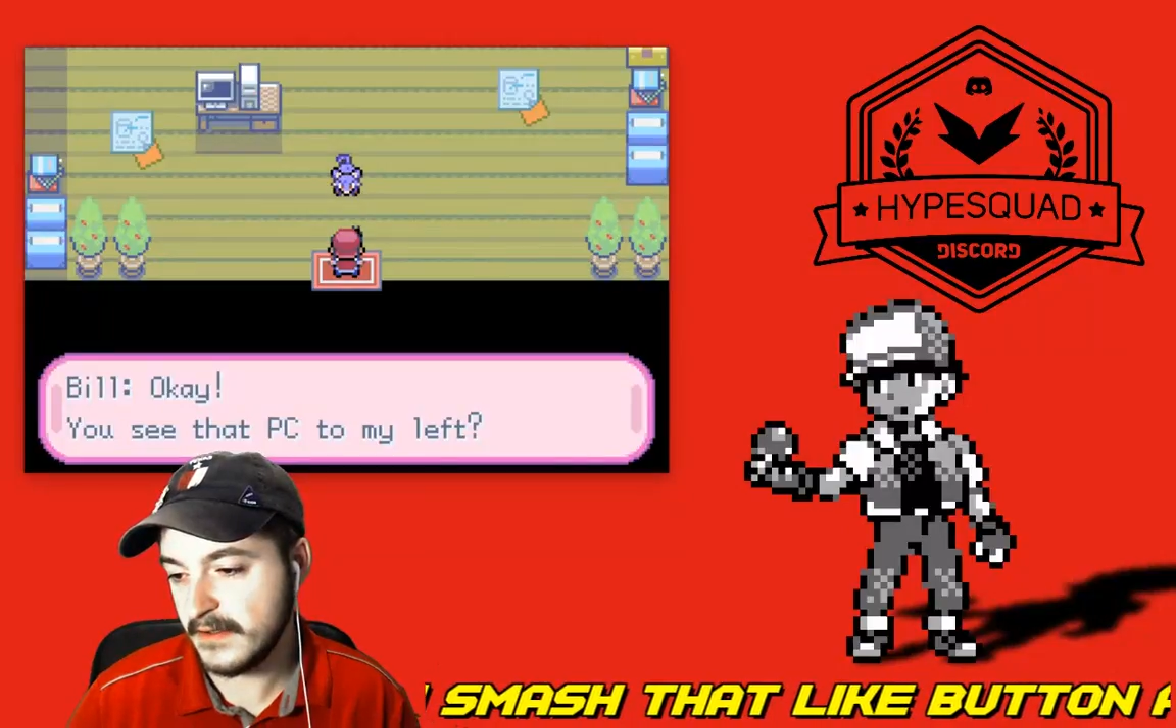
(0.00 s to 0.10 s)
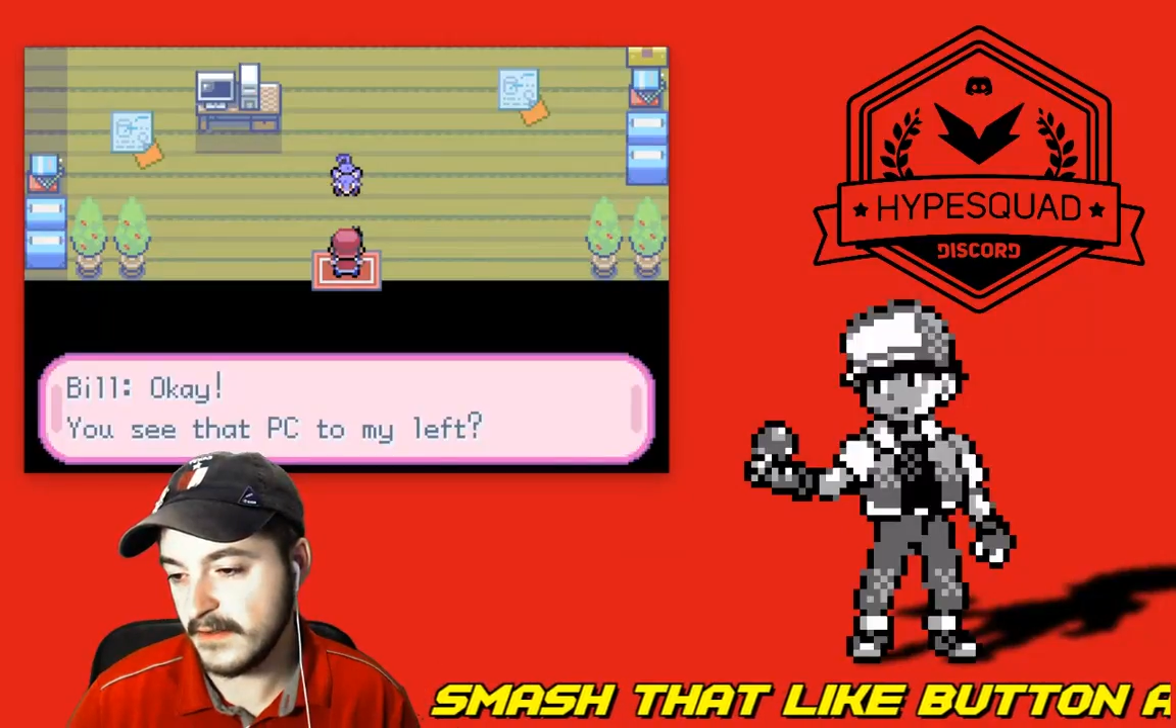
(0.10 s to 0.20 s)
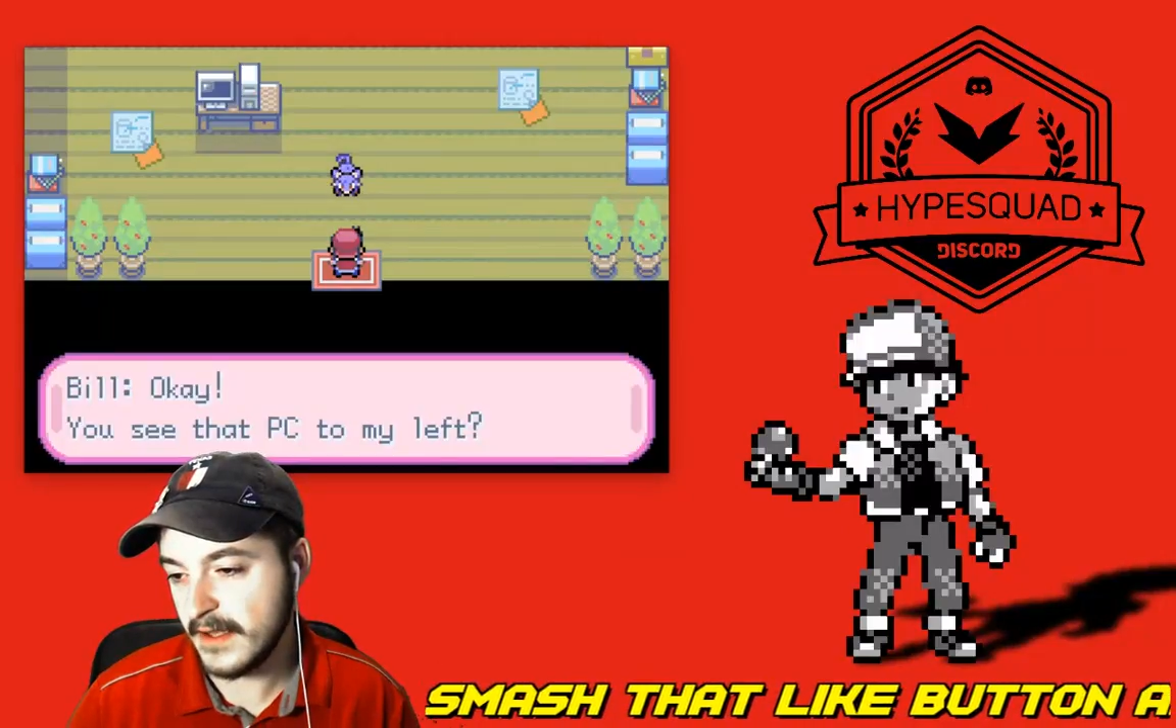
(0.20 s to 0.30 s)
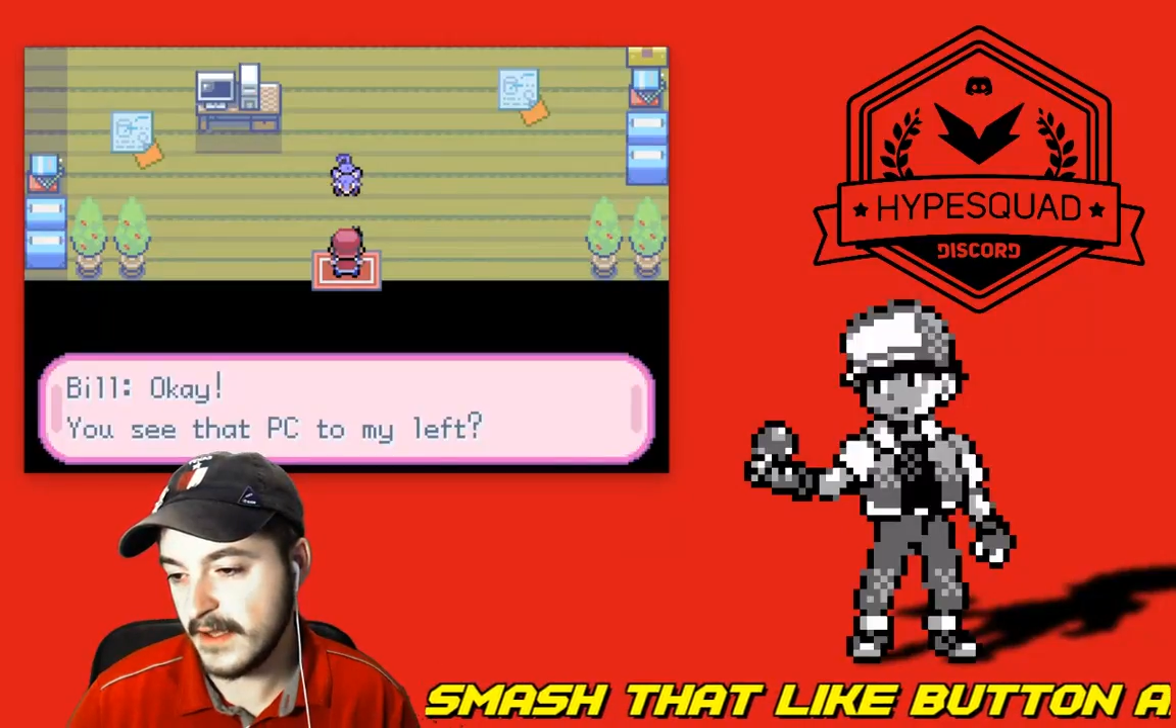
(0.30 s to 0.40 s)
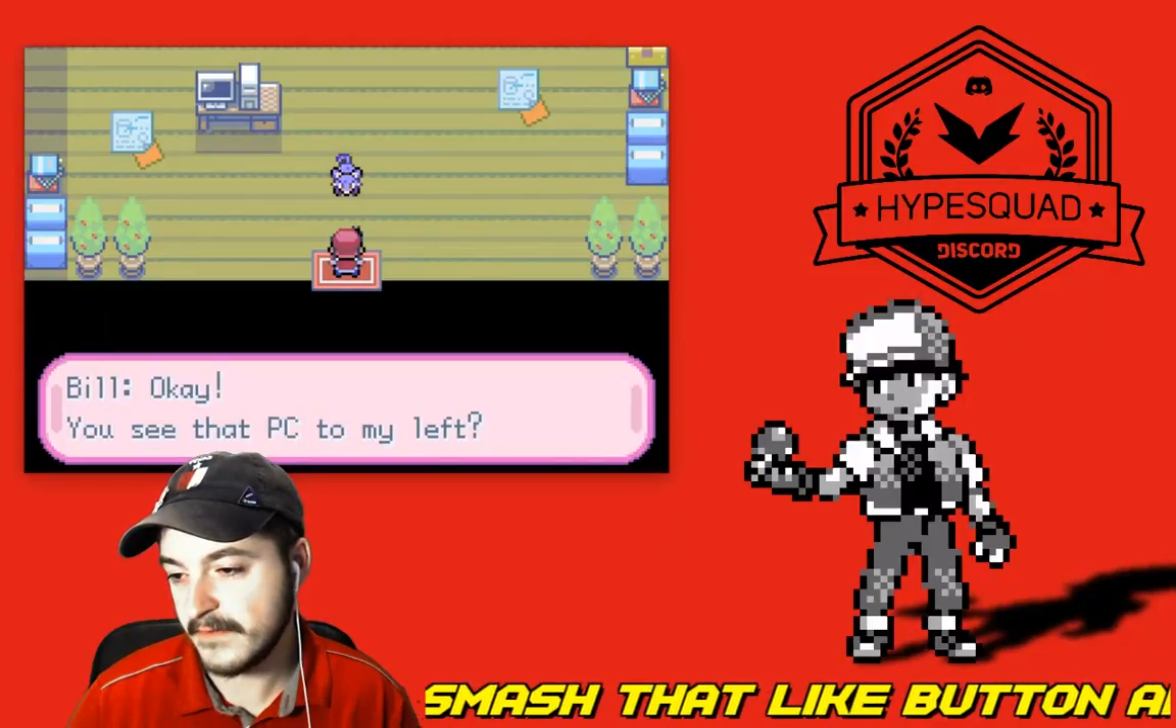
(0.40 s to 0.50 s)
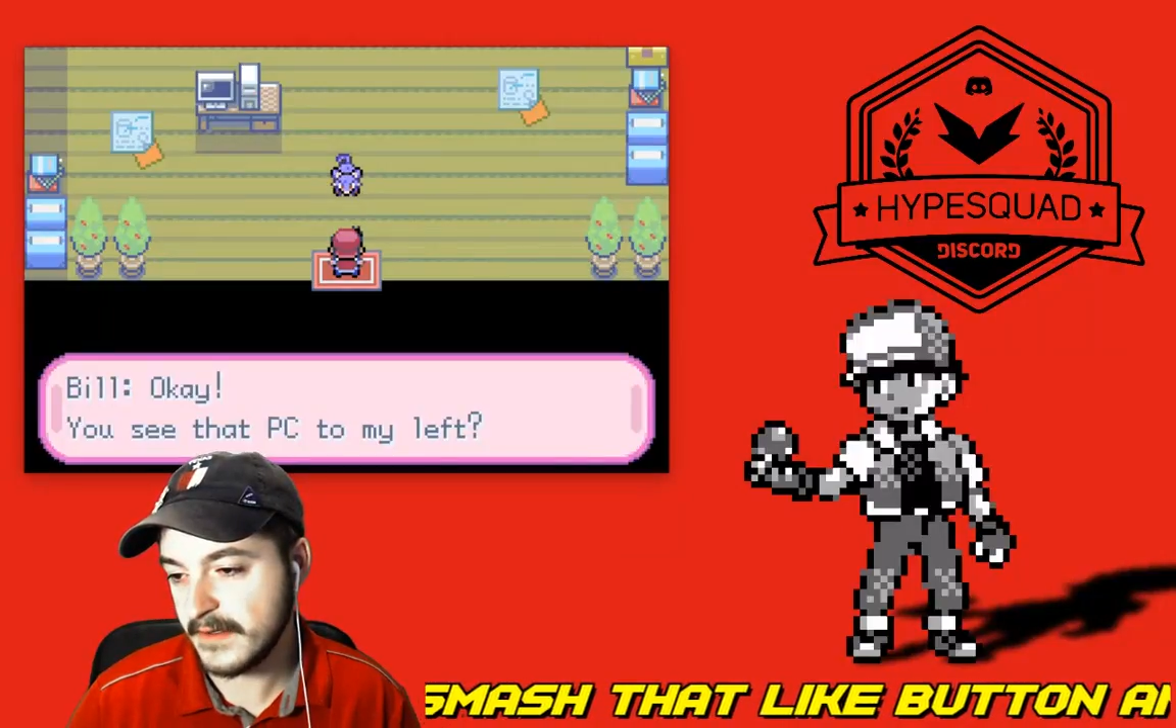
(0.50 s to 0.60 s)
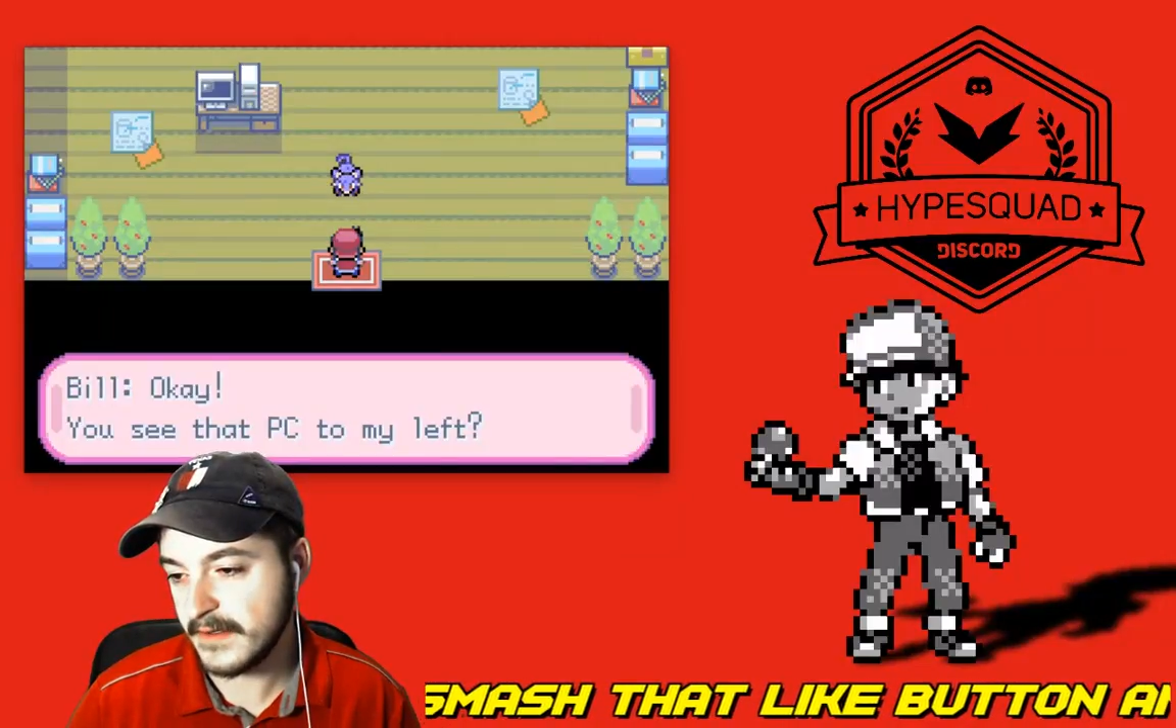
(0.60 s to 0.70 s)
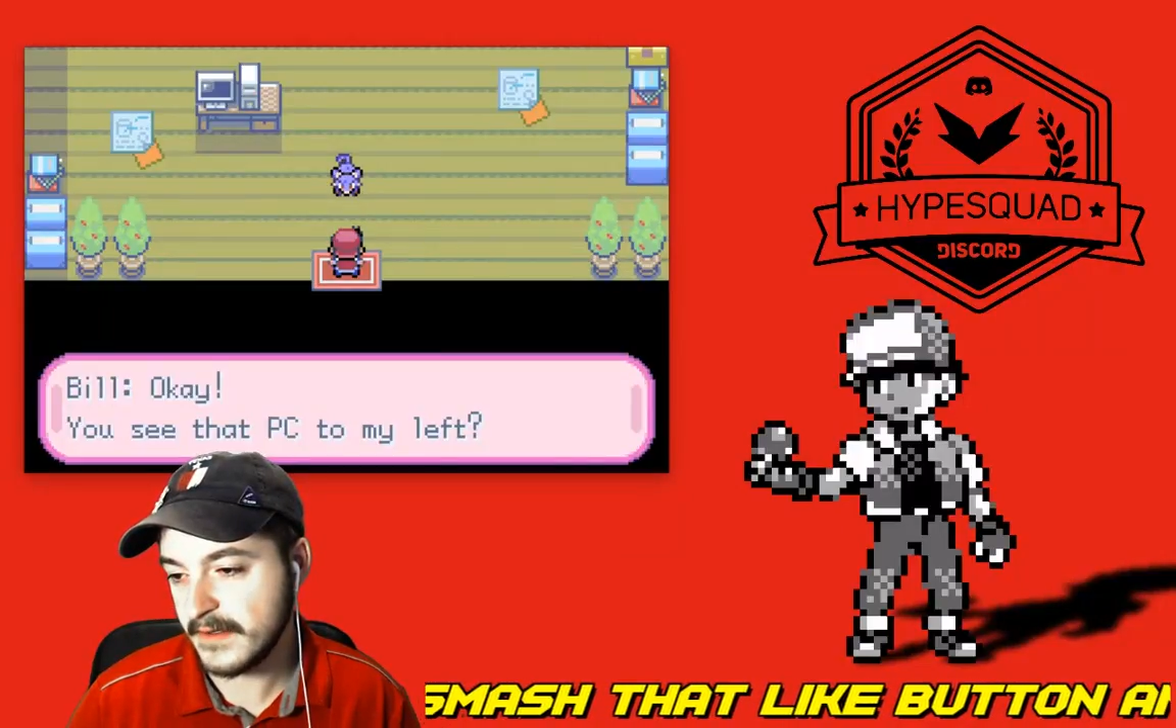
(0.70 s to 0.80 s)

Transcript: the left?